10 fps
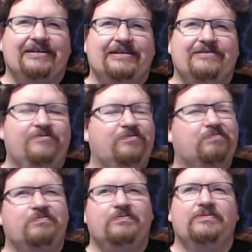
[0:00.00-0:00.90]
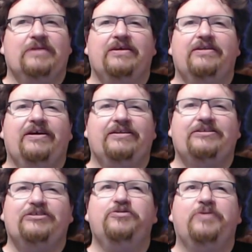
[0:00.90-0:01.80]
like
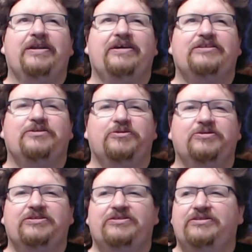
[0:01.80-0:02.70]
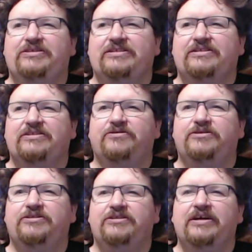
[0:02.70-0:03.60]
not too bad, I suppose,
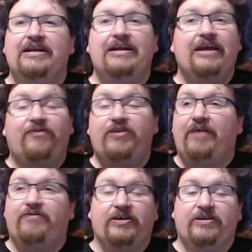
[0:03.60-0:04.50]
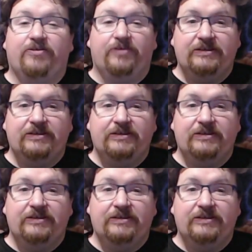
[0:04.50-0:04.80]
3,200. If you have the